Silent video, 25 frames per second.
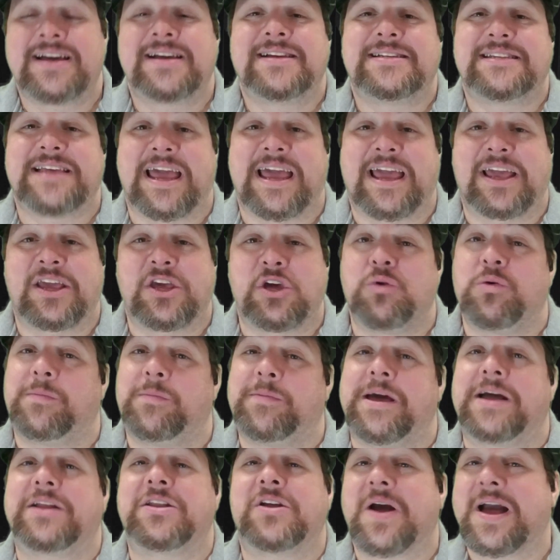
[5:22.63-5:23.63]
saying, "You will
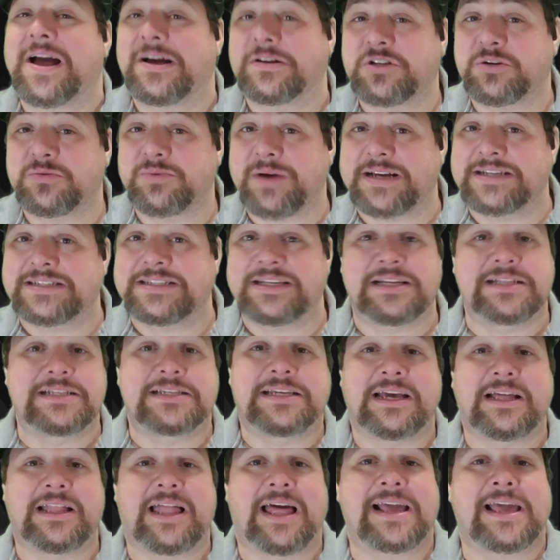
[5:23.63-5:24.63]
be under house arrest
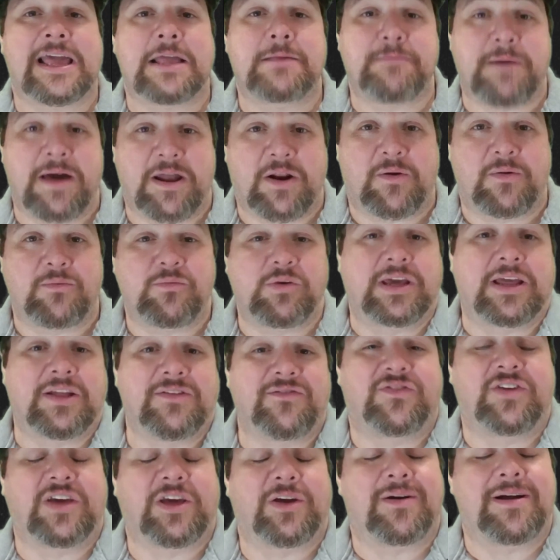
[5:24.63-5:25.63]
until I get better and we
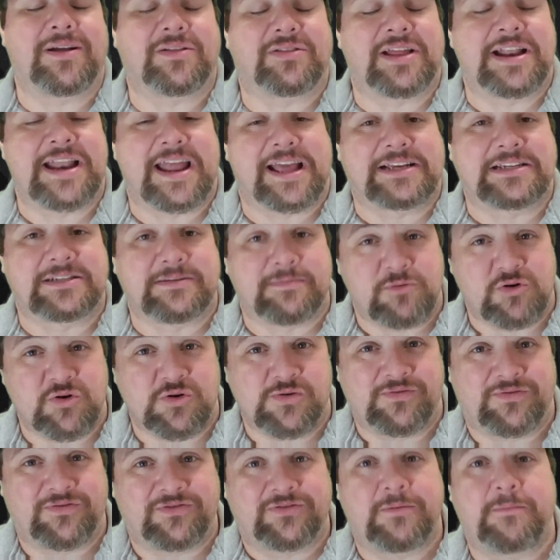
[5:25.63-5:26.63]
can figure out the next
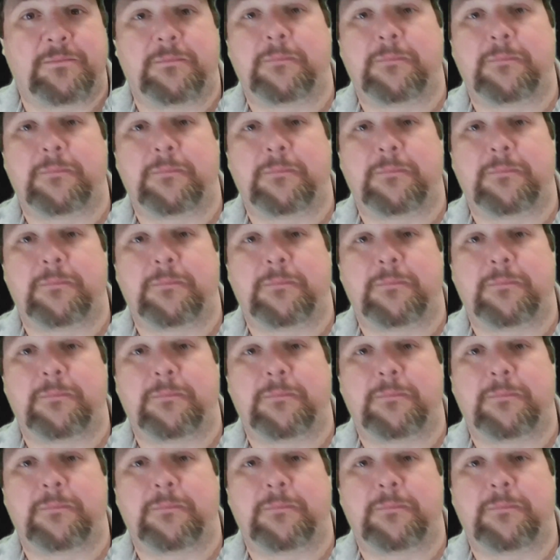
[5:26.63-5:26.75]
move."